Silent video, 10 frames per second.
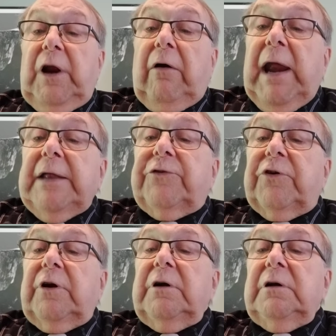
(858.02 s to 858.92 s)
our
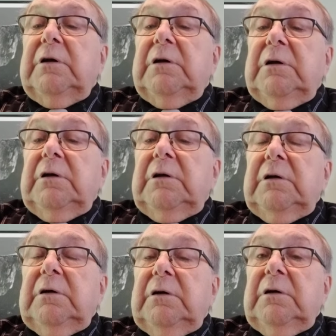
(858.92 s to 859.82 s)
answer.
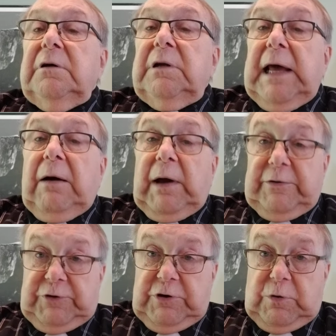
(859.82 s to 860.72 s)
Now
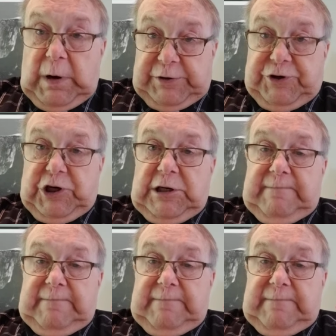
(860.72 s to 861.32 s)
ask your question."